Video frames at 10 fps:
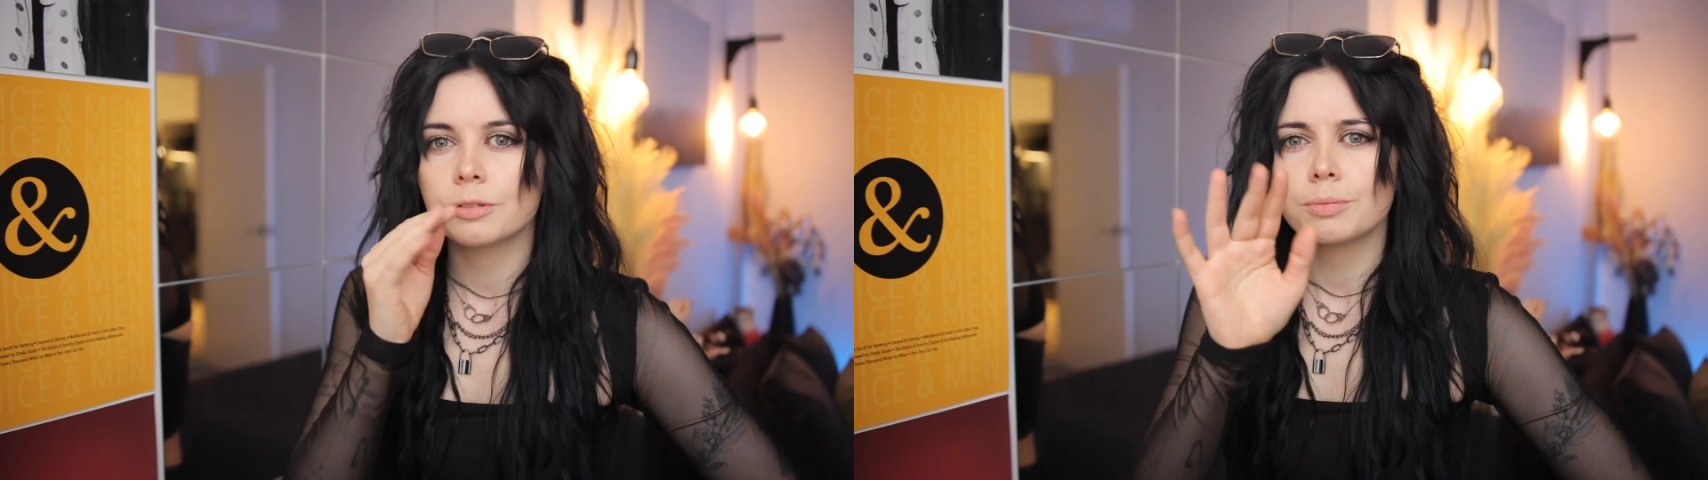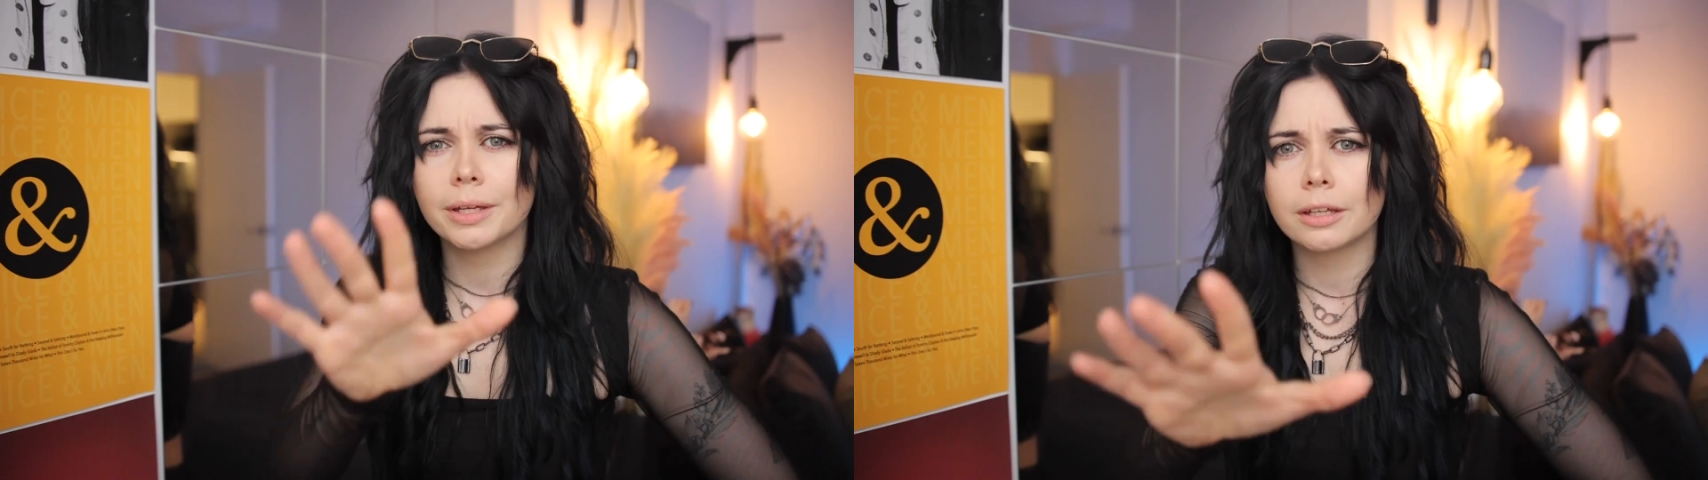I'm
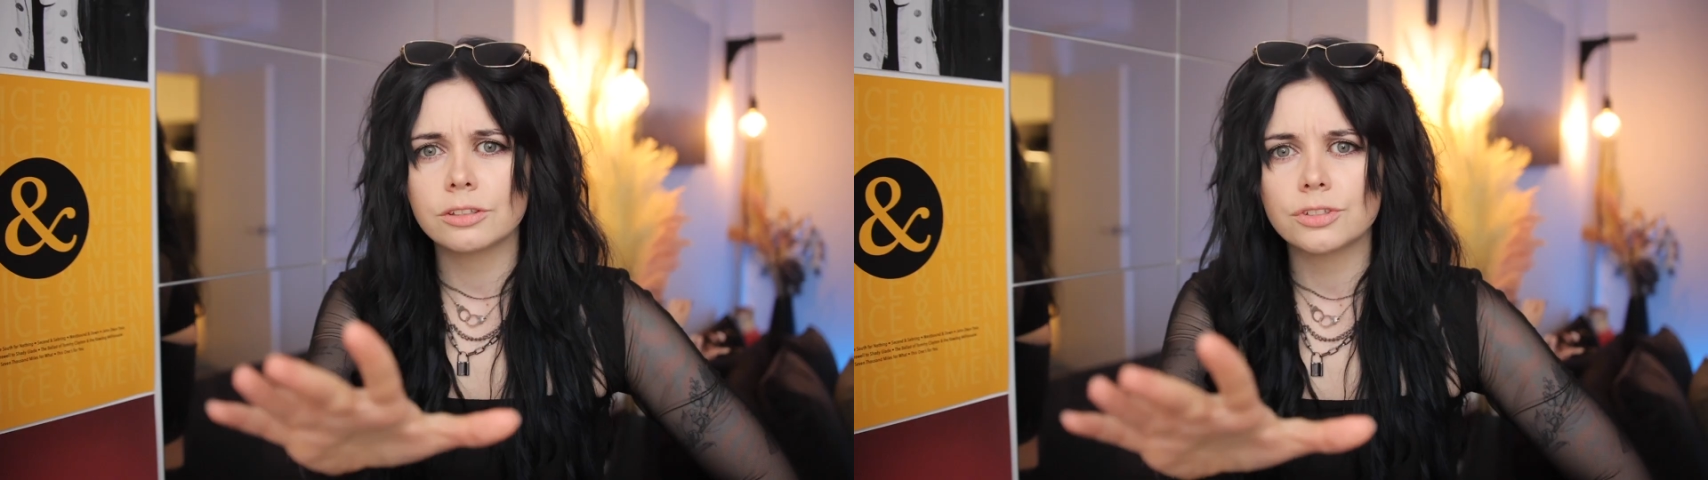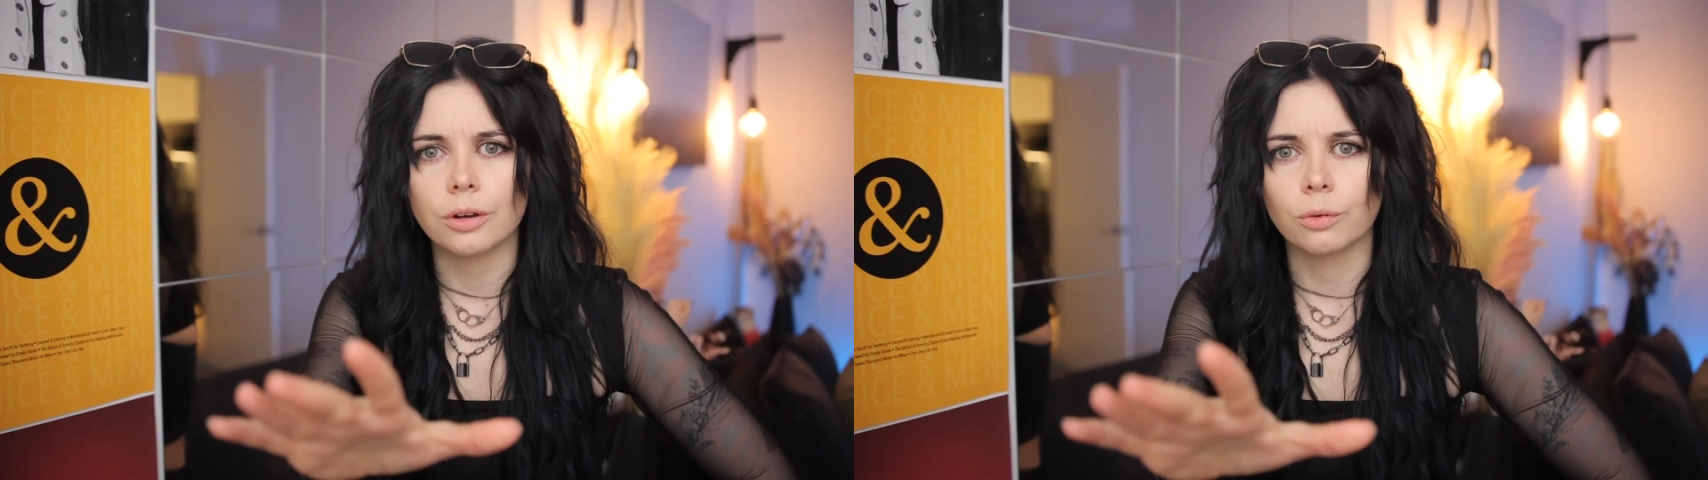speaking
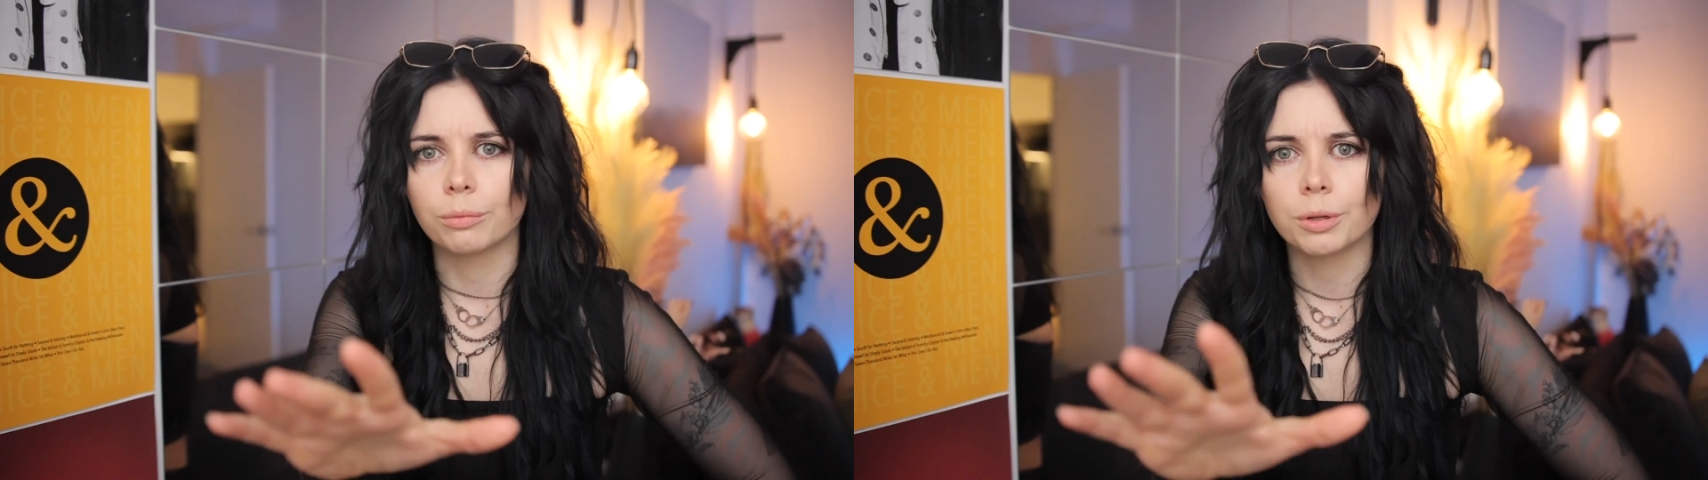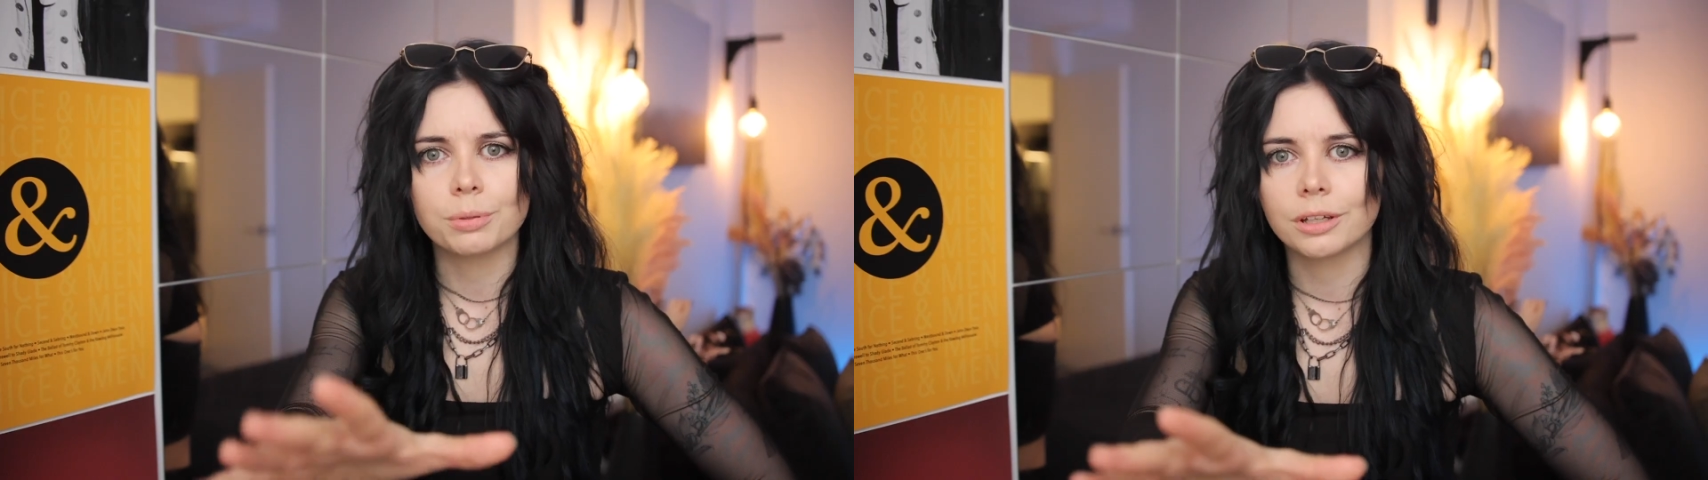in general,
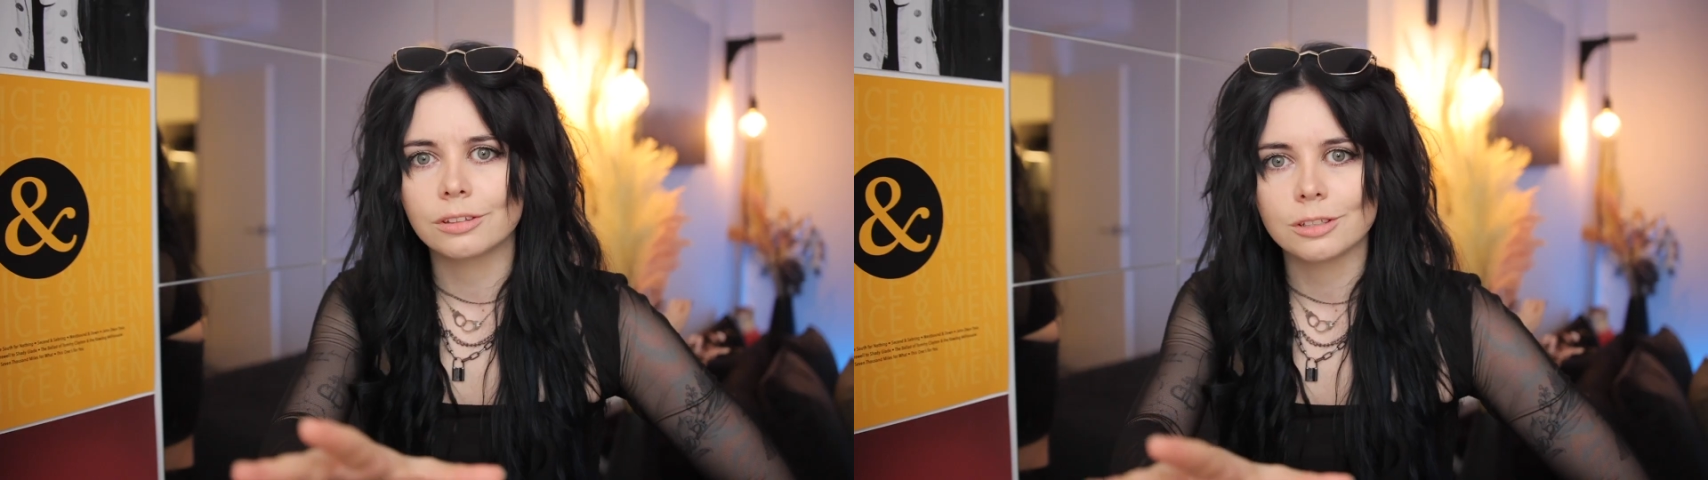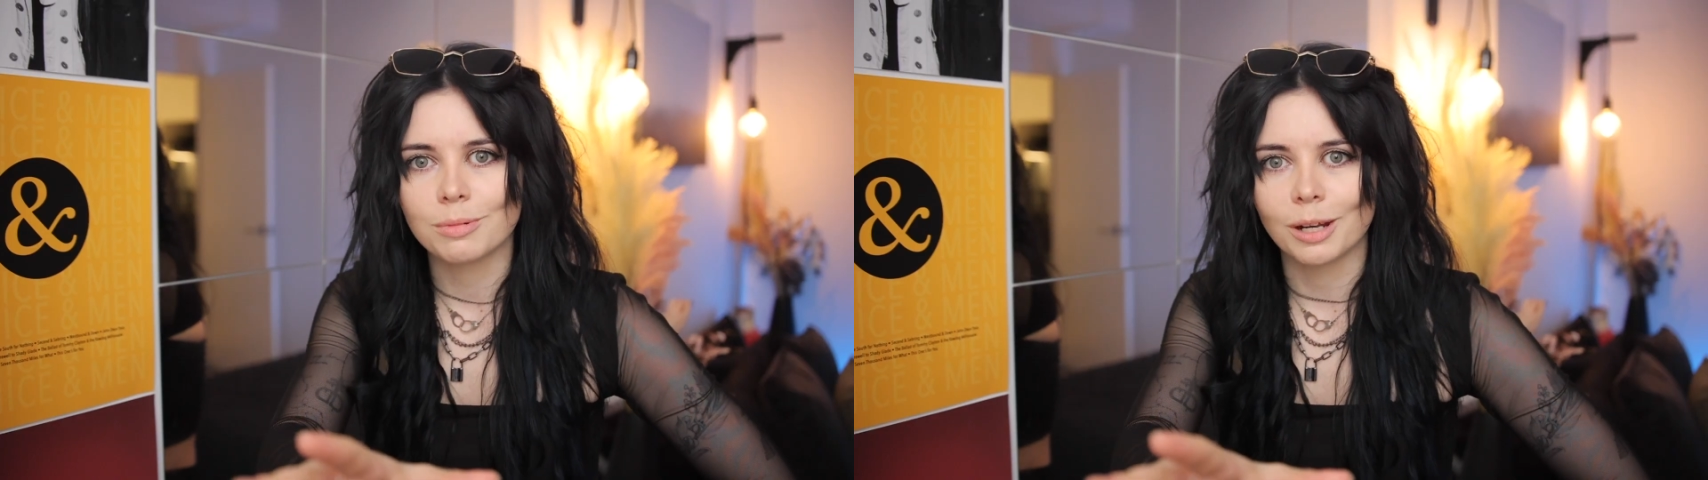I'm not
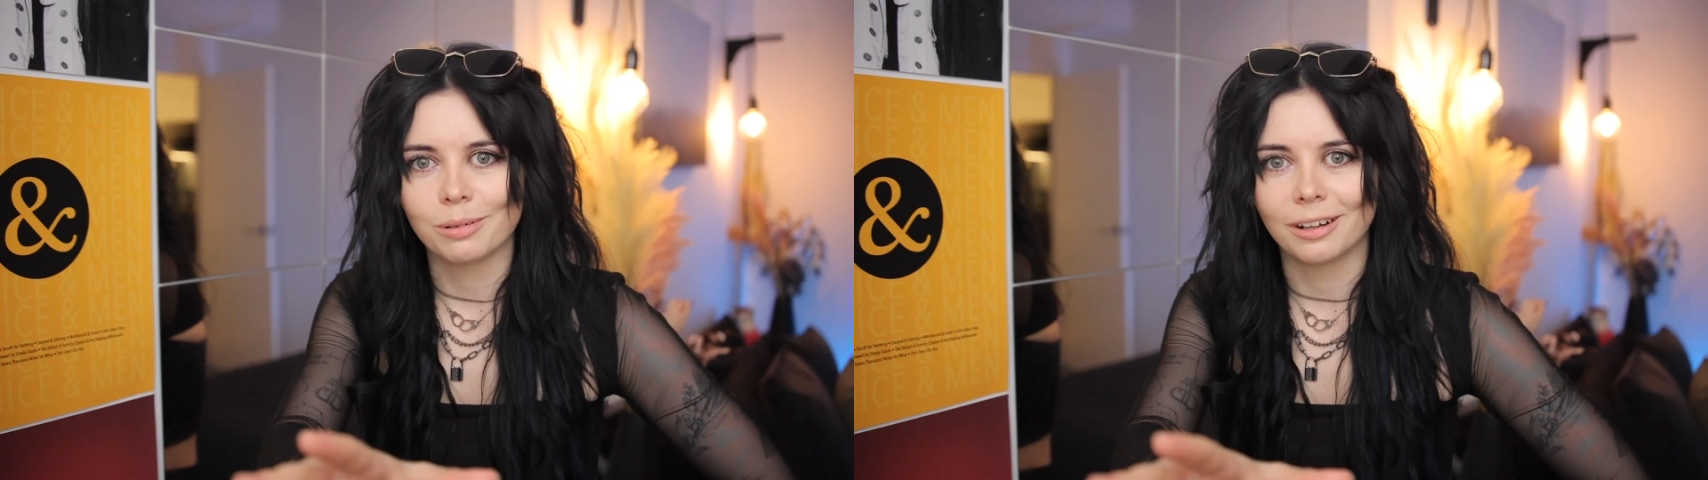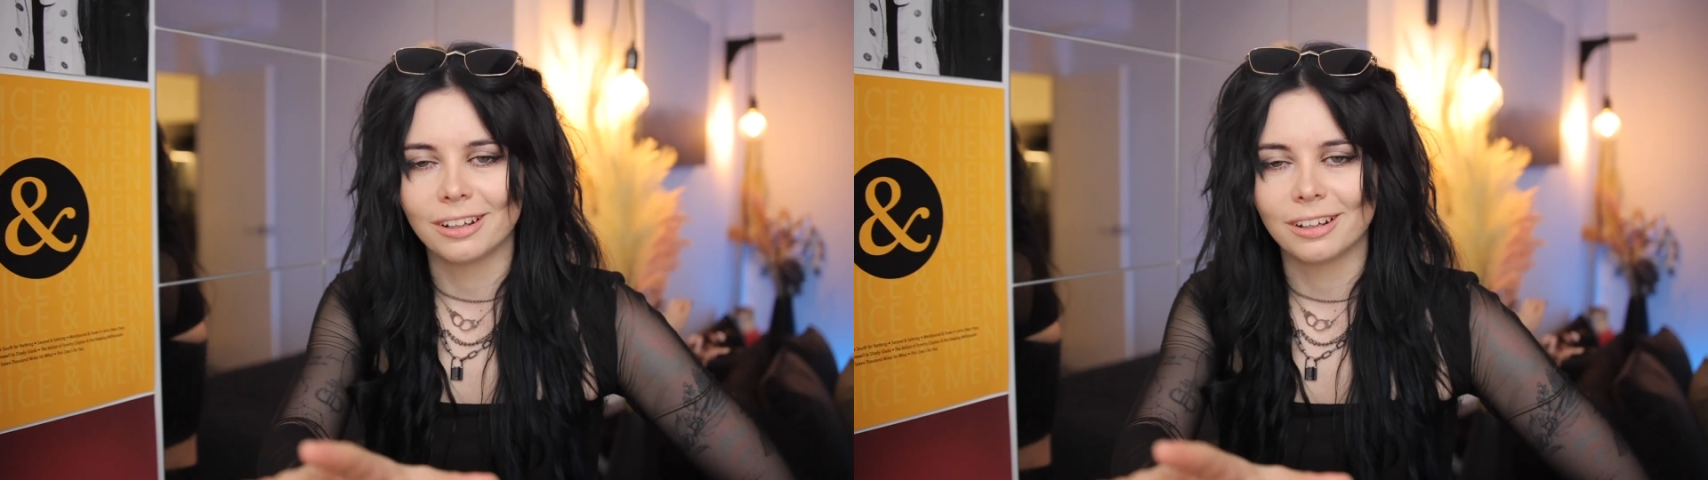picking this man apart.